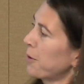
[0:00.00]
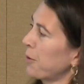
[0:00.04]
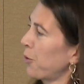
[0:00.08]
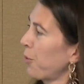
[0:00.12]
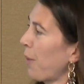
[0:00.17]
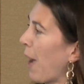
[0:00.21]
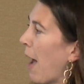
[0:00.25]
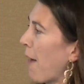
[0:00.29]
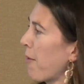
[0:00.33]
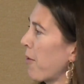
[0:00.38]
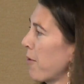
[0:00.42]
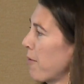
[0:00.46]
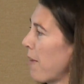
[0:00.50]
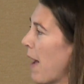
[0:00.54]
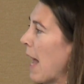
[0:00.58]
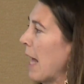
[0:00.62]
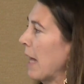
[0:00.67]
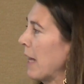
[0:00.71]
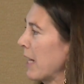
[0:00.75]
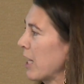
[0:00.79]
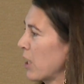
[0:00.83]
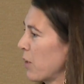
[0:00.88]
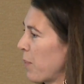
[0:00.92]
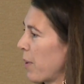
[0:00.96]
drive the
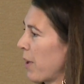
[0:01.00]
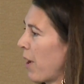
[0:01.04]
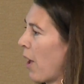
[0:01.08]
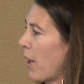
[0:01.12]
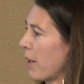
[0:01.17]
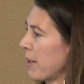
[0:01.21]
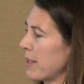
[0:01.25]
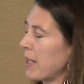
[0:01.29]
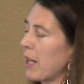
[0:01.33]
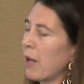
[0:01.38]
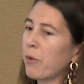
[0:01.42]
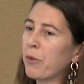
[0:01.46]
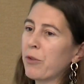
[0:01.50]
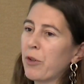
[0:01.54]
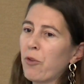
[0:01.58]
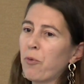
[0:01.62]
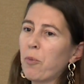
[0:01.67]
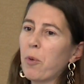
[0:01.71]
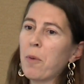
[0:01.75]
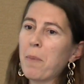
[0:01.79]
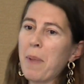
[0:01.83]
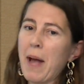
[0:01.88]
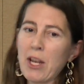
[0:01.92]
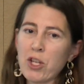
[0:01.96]
violence but also sort
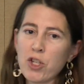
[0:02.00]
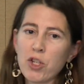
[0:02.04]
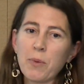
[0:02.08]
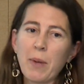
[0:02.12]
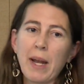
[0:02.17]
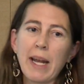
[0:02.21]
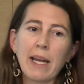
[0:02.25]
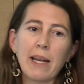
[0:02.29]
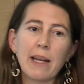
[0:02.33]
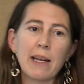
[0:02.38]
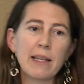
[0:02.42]
of perpetuate